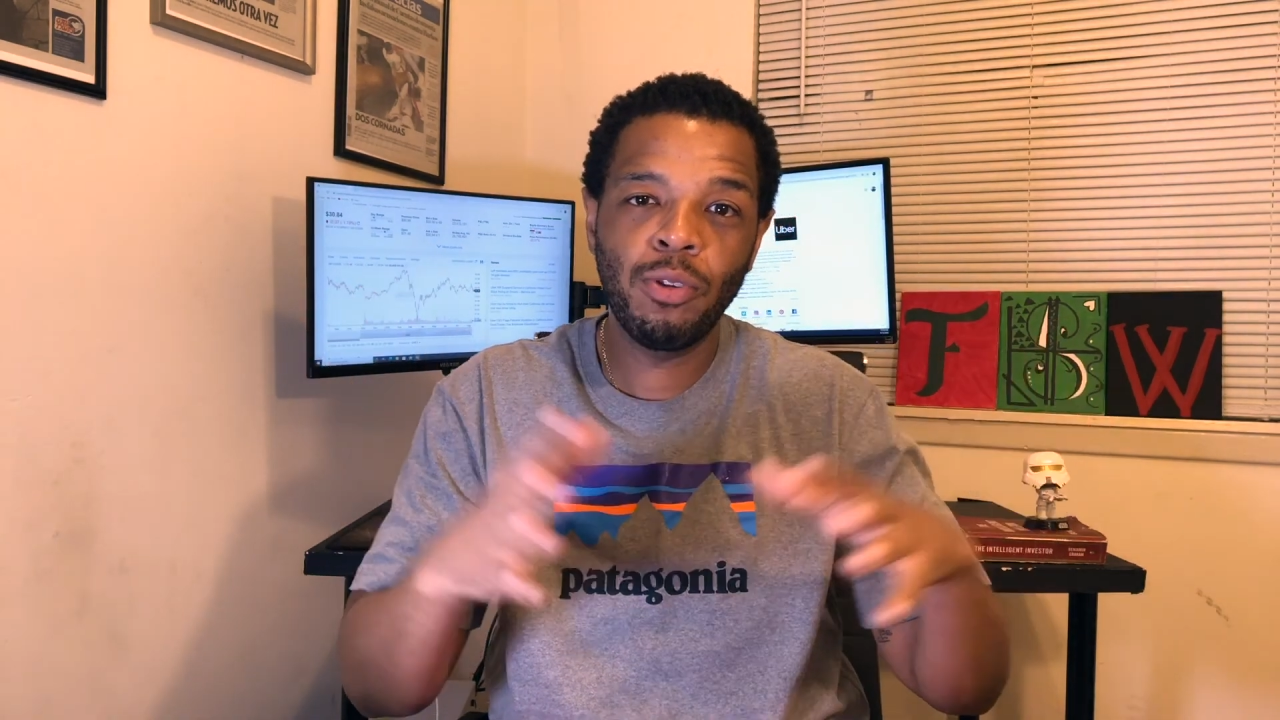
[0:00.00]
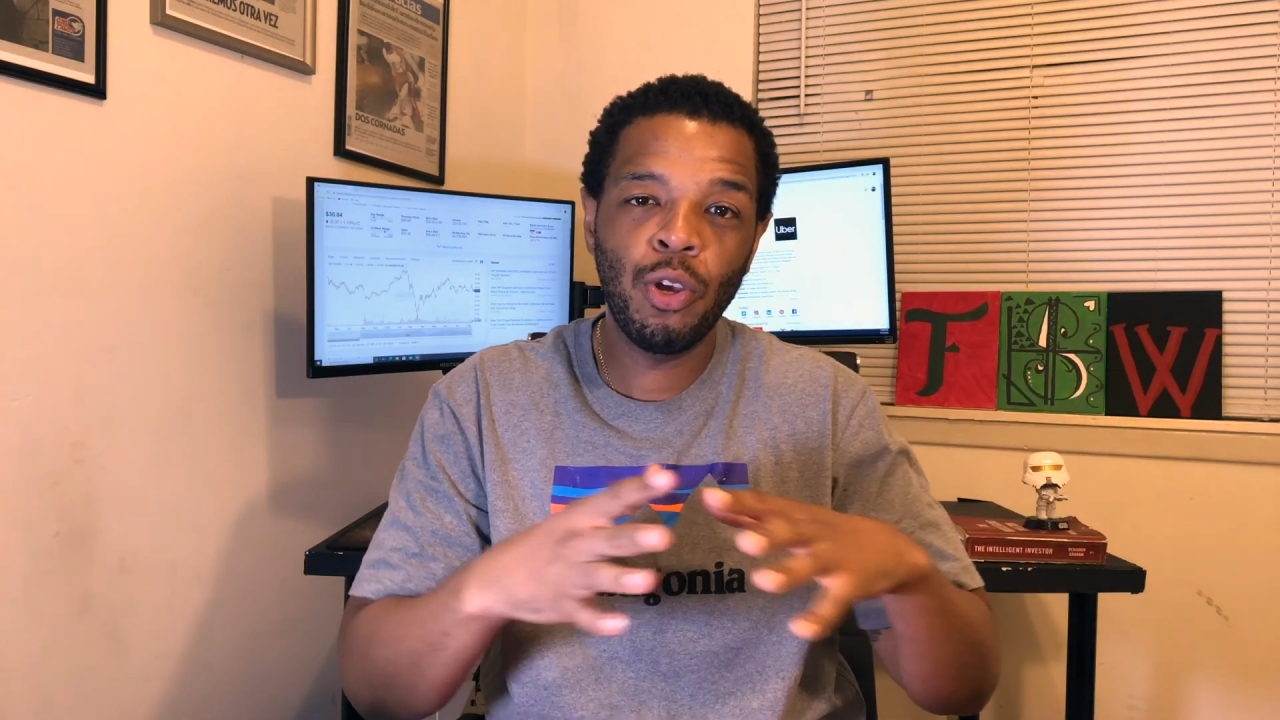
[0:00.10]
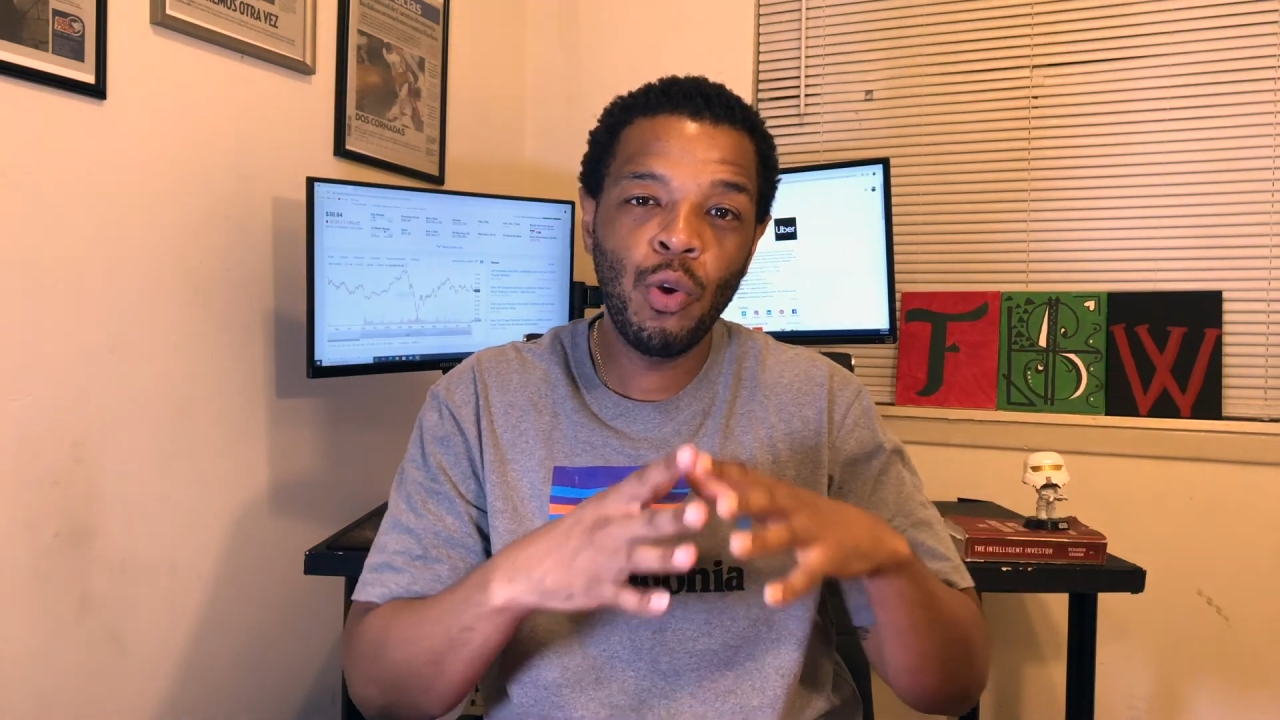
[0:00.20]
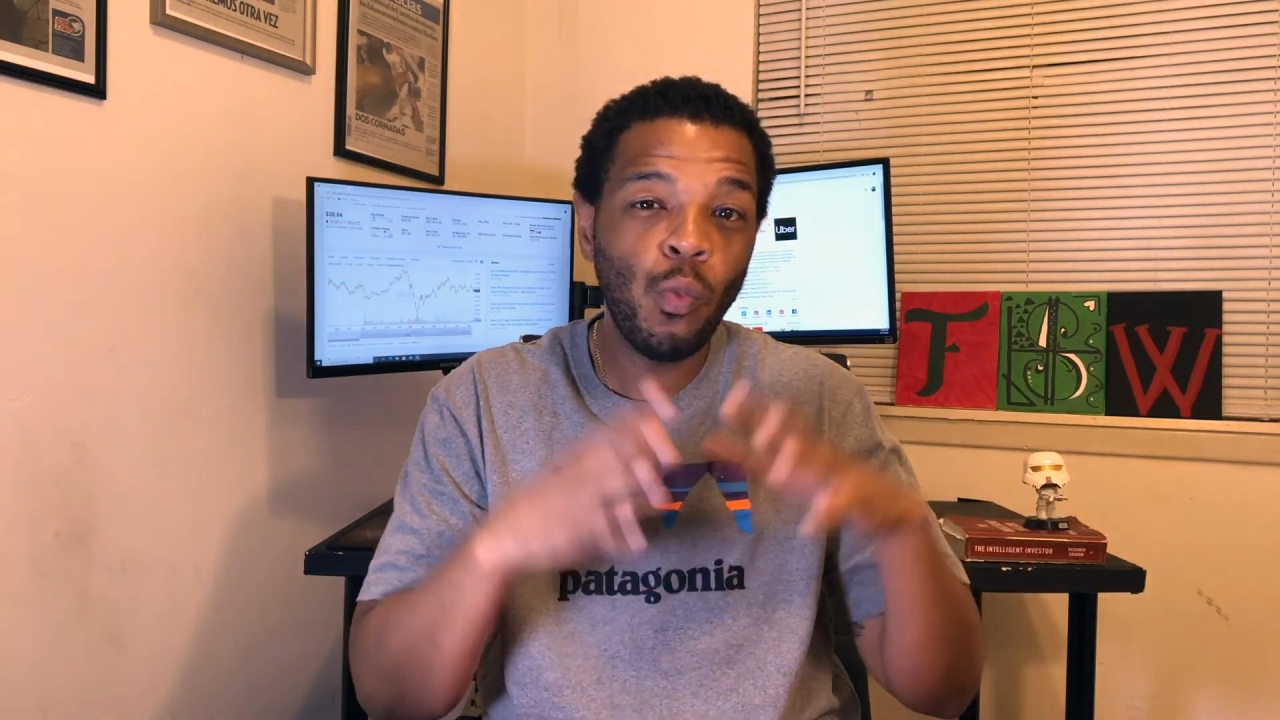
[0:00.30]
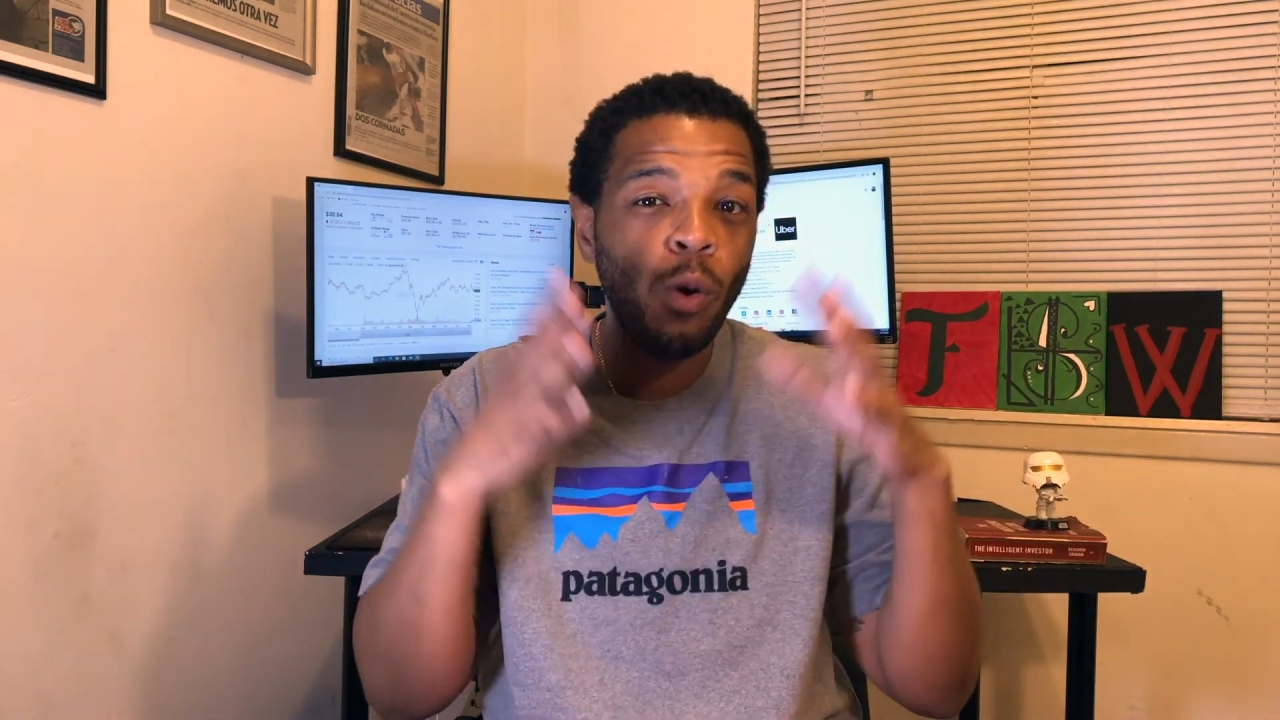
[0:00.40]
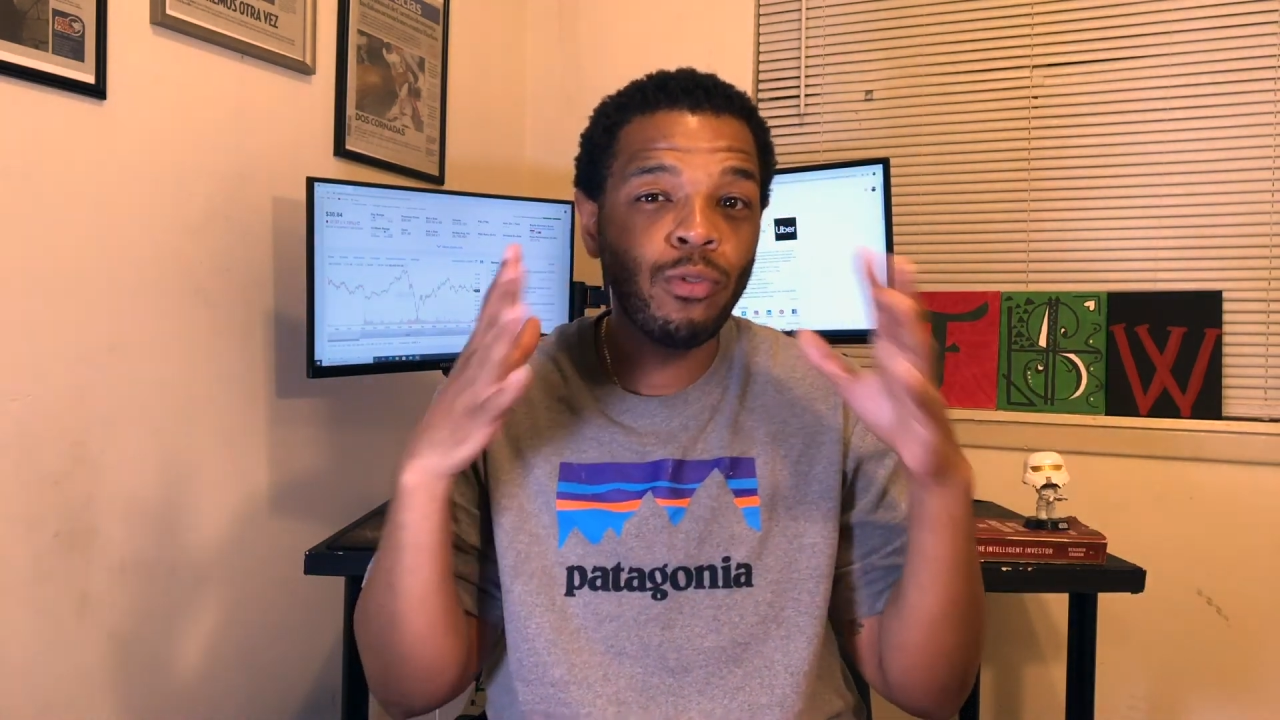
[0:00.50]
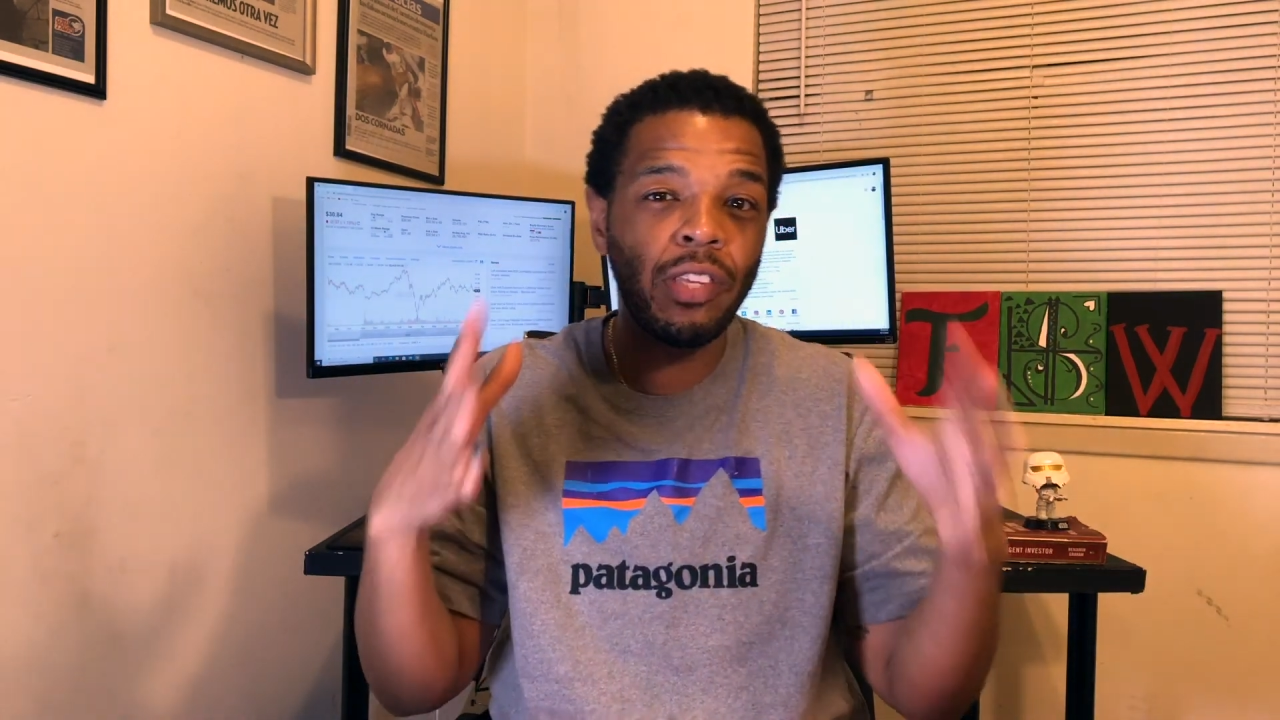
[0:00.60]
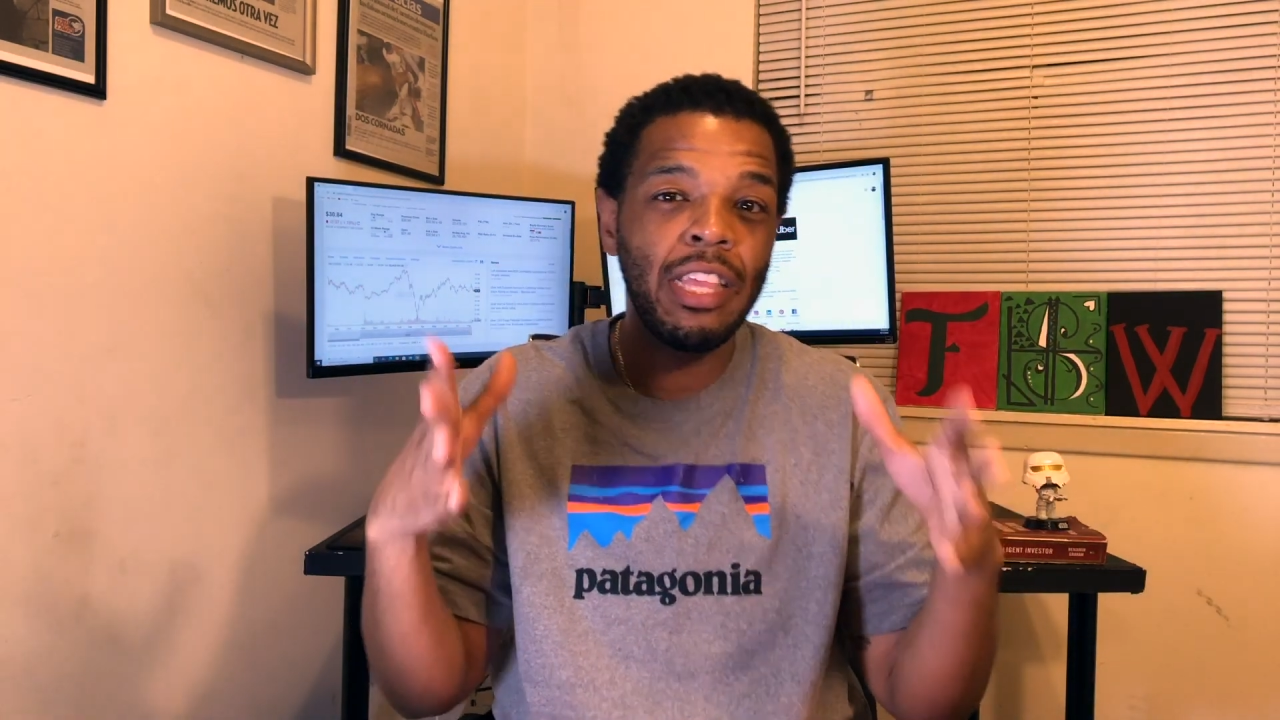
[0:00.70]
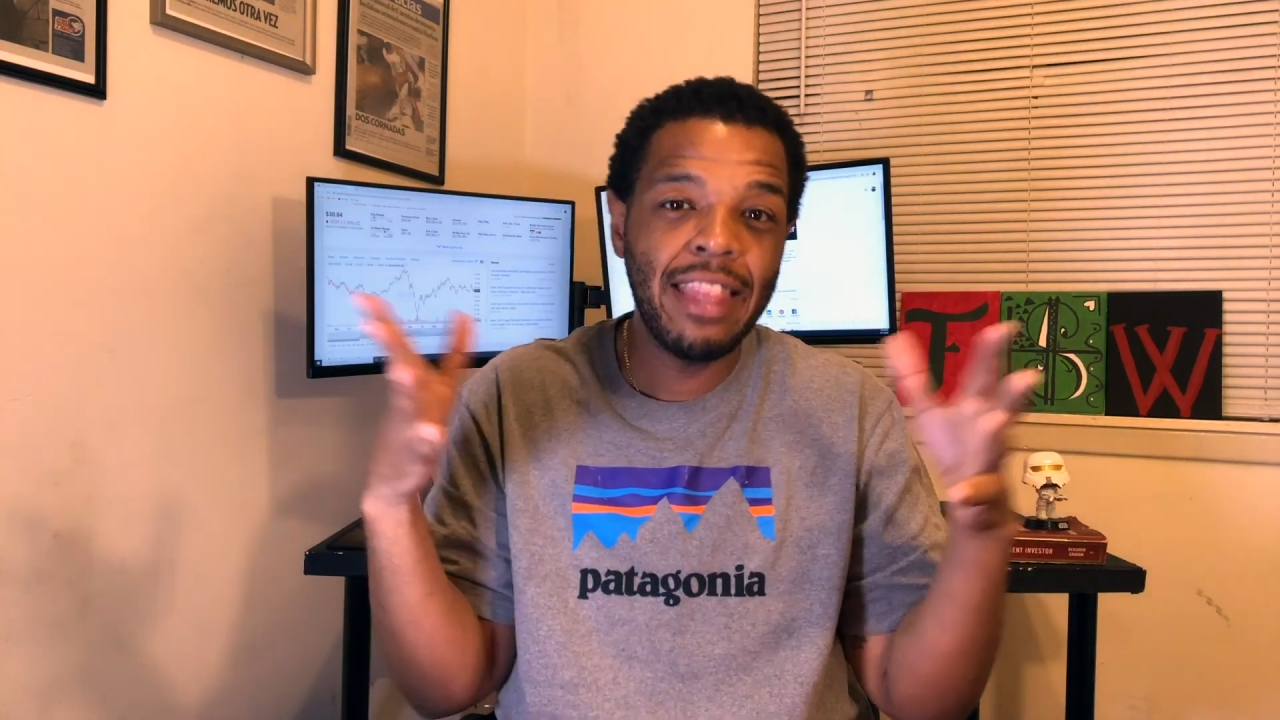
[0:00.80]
So you won't see